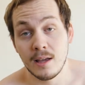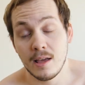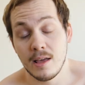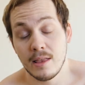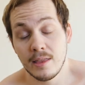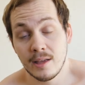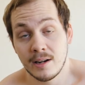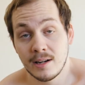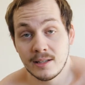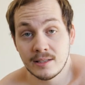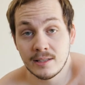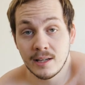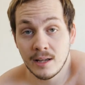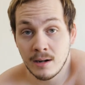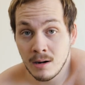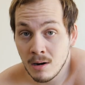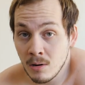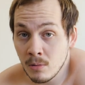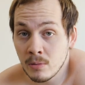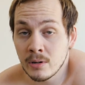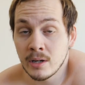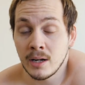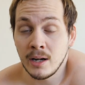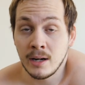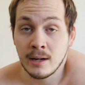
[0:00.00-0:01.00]
And then I said,
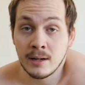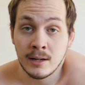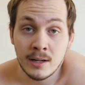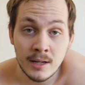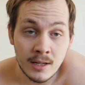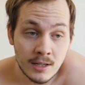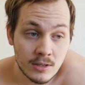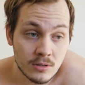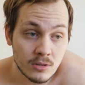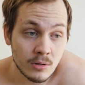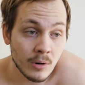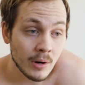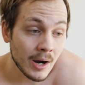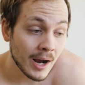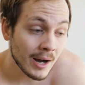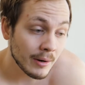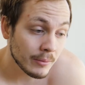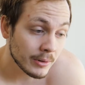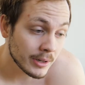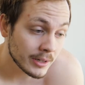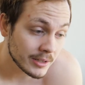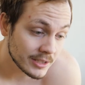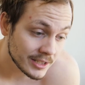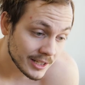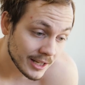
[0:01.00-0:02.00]
okay. So I
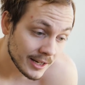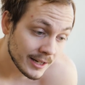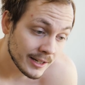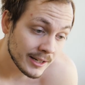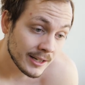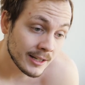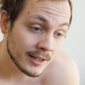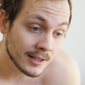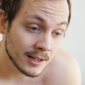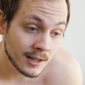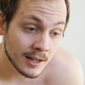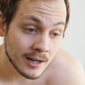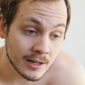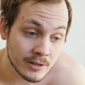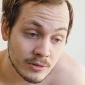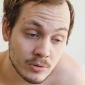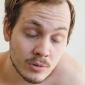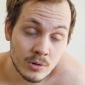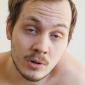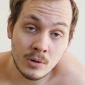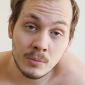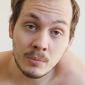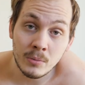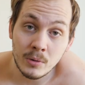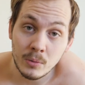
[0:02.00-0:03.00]
were sitting in the
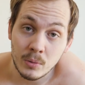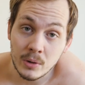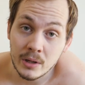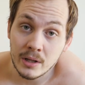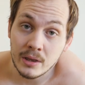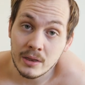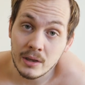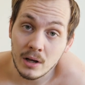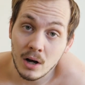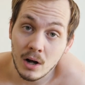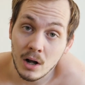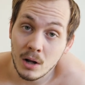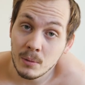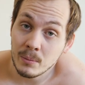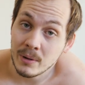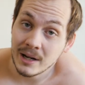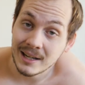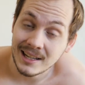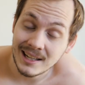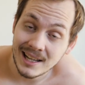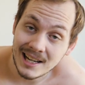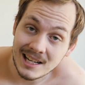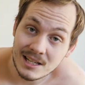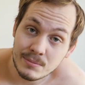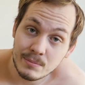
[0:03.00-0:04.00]
lunchroom with all my
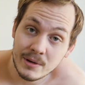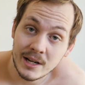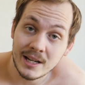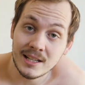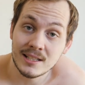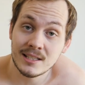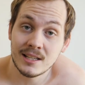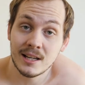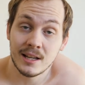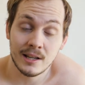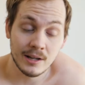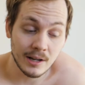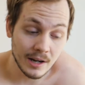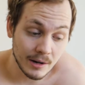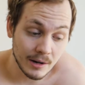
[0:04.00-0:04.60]
classmates and